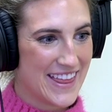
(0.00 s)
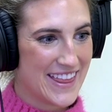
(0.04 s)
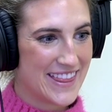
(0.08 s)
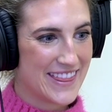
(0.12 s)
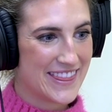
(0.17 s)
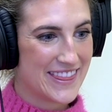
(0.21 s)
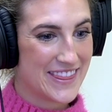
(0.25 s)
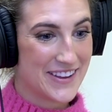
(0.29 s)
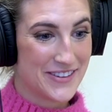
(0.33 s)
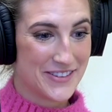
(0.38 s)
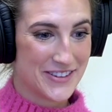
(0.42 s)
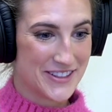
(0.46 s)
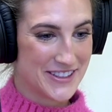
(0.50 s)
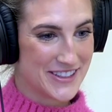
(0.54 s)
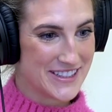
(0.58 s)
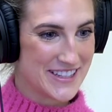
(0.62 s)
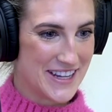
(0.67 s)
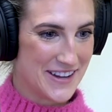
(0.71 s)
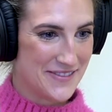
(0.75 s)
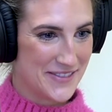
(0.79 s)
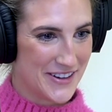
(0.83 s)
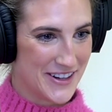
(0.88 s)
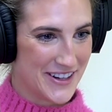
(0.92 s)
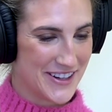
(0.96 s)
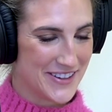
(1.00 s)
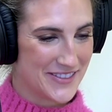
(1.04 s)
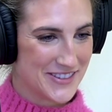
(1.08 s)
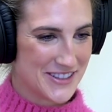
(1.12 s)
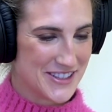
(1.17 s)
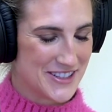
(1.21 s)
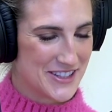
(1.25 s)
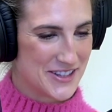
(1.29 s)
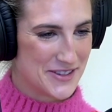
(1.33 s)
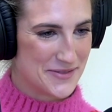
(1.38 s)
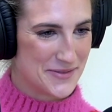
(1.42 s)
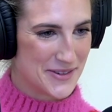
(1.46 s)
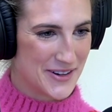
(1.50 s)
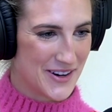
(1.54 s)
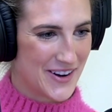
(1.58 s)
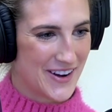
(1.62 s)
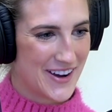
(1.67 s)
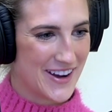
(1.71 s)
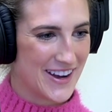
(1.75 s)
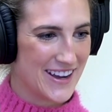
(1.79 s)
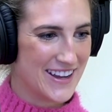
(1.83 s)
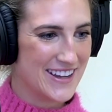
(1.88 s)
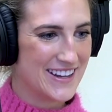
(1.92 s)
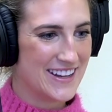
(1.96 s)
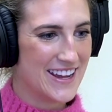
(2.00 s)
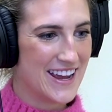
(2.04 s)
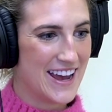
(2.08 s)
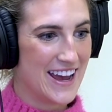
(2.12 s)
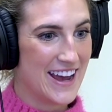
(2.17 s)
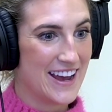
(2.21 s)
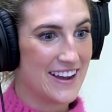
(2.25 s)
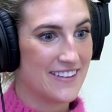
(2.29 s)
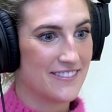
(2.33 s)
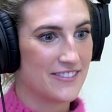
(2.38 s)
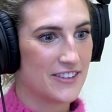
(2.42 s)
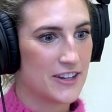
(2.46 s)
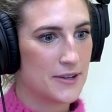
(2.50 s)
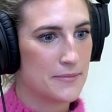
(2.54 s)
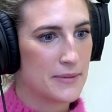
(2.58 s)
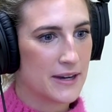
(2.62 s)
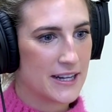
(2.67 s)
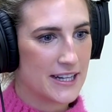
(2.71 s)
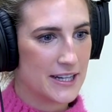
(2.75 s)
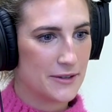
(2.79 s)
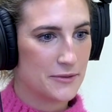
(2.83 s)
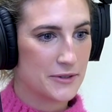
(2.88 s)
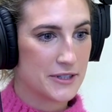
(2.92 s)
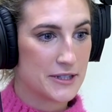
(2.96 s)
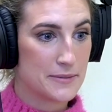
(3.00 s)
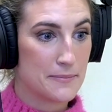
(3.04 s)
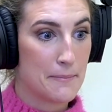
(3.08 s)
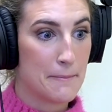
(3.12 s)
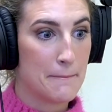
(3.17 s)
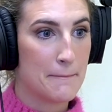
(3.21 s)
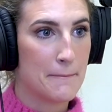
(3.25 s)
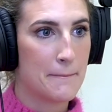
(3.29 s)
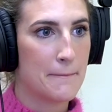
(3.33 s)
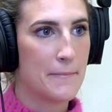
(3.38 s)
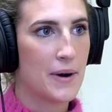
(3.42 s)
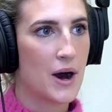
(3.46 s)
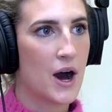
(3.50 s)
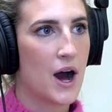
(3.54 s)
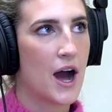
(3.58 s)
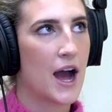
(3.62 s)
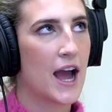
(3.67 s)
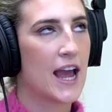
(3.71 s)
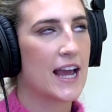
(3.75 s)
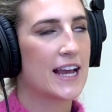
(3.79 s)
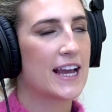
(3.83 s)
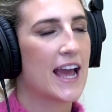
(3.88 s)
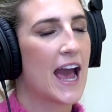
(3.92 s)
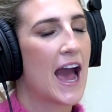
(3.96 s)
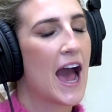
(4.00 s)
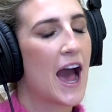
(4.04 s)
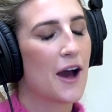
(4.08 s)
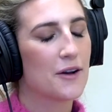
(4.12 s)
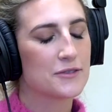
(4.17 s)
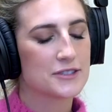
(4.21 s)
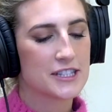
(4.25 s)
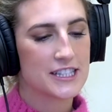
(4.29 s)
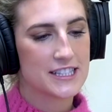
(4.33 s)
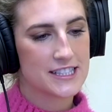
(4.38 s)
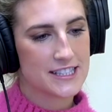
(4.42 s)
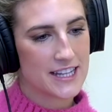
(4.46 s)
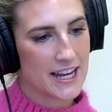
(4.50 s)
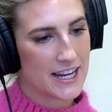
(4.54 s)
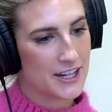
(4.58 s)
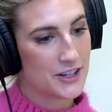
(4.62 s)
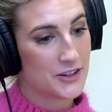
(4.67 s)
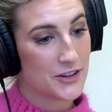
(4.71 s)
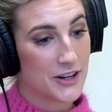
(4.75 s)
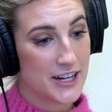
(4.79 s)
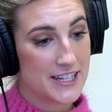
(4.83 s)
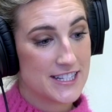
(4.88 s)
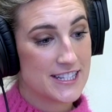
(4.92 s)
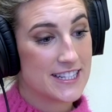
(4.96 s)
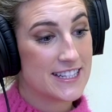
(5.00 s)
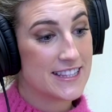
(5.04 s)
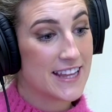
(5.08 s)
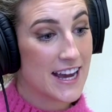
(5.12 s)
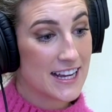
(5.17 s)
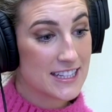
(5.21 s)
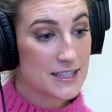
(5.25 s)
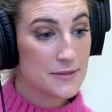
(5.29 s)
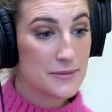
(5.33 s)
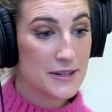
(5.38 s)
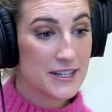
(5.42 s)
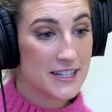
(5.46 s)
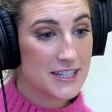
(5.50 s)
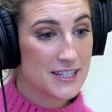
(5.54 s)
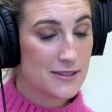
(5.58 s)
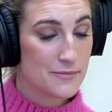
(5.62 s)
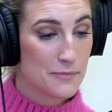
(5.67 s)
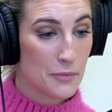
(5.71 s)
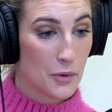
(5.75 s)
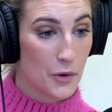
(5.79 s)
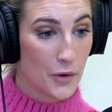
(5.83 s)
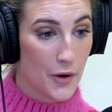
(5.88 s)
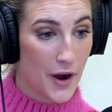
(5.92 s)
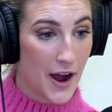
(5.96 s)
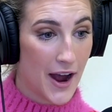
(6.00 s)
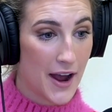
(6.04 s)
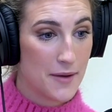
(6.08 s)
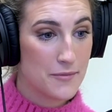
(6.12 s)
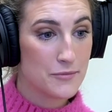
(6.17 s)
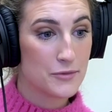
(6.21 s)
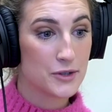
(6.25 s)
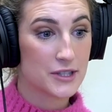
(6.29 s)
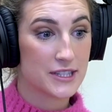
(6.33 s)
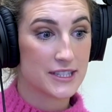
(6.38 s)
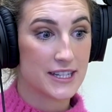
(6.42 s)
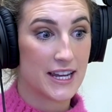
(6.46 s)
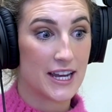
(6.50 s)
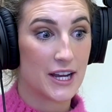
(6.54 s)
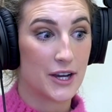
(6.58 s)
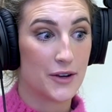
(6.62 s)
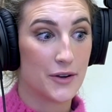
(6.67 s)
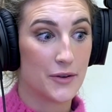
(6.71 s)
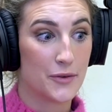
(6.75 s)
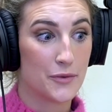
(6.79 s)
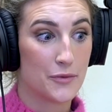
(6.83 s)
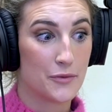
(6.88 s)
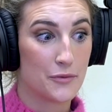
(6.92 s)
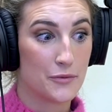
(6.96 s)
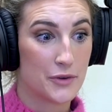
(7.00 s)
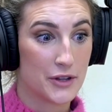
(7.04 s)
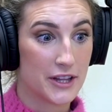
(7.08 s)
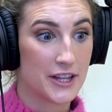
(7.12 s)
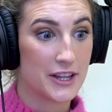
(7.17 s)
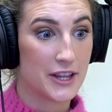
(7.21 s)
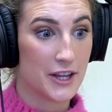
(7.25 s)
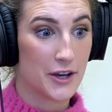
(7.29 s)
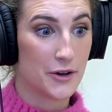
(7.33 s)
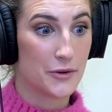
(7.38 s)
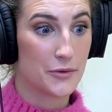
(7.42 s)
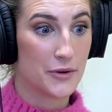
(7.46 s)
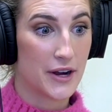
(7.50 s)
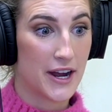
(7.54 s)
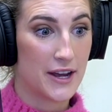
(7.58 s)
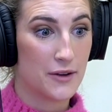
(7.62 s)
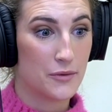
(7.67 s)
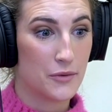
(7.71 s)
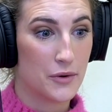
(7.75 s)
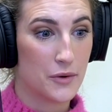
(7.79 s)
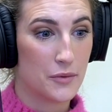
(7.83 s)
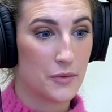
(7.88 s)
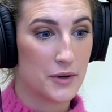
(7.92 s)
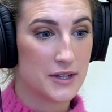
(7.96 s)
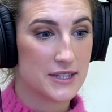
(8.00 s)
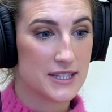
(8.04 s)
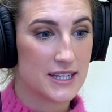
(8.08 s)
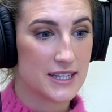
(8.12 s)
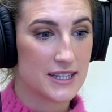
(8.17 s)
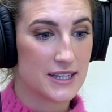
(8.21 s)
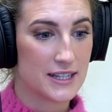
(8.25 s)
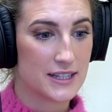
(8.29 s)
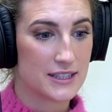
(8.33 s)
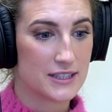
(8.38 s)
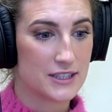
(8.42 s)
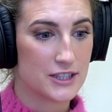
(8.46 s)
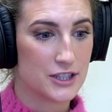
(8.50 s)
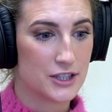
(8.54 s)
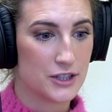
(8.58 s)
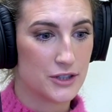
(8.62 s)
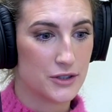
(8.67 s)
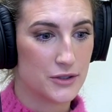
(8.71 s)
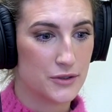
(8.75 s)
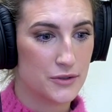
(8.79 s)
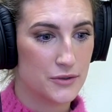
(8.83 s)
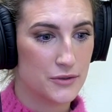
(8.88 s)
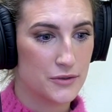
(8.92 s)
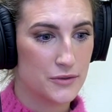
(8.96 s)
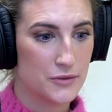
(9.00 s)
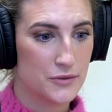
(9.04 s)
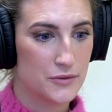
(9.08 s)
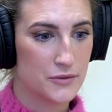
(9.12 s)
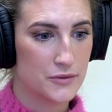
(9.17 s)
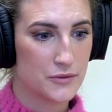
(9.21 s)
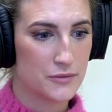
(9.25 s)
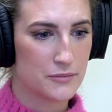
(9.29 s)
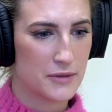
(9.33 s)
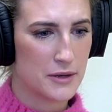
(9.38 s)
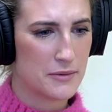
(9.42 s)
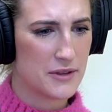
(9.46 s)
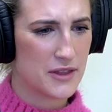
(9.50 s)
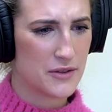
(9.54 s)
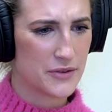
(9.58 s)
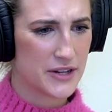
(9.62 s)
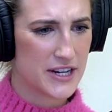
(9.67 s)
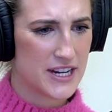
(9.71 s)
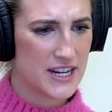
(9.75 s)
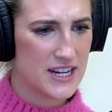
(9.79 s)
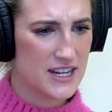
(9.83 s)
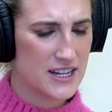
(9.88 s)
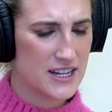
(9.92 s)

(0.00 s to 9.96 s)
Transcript: the real estate market was super hot and everybody was buying houses like crazy, that's because prime was like really low, right? What was it, like 2, maybe 3?